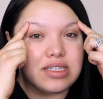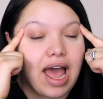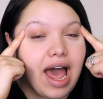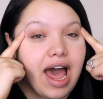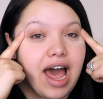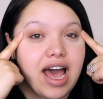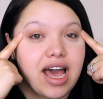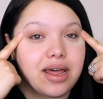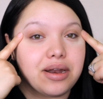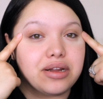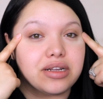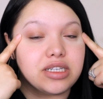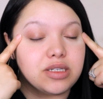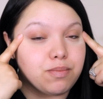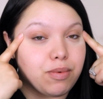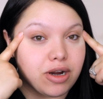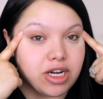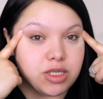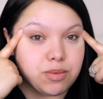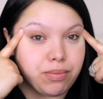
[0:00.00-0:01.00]
had
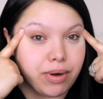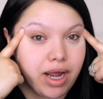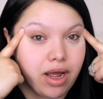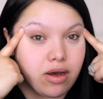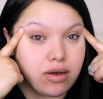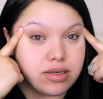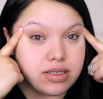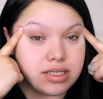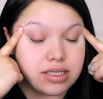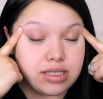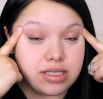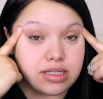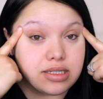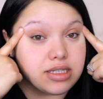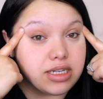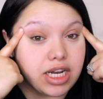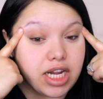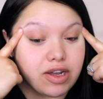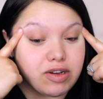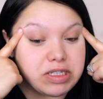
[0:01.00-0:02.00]
sparse brows since
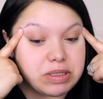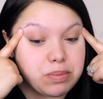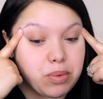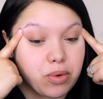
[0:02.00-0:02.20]
the day I was